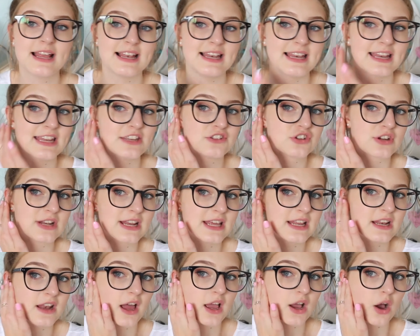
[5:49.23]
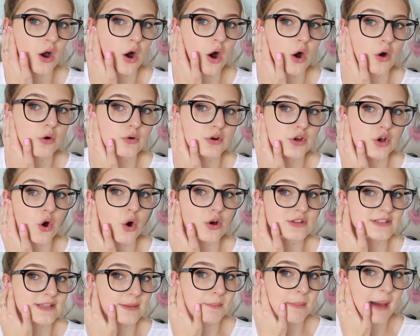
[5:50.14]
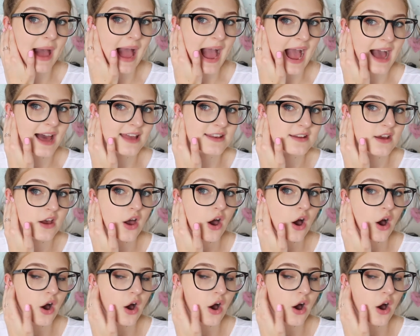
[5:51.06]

literally like hold a cotton pad